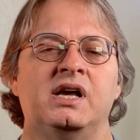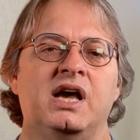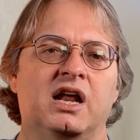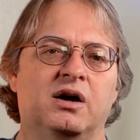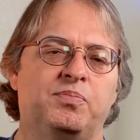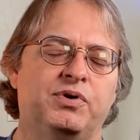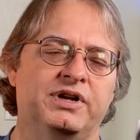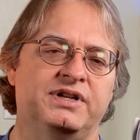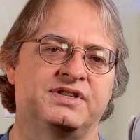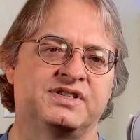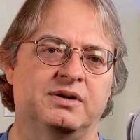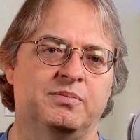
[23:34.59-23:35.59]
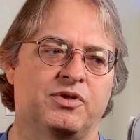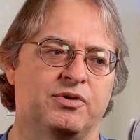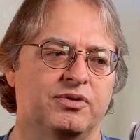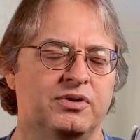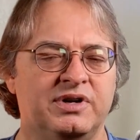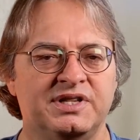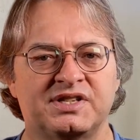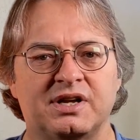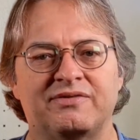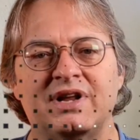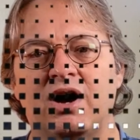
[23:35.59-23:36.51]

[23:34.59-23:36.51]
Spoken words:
And I'll put some through the lens stuff. Now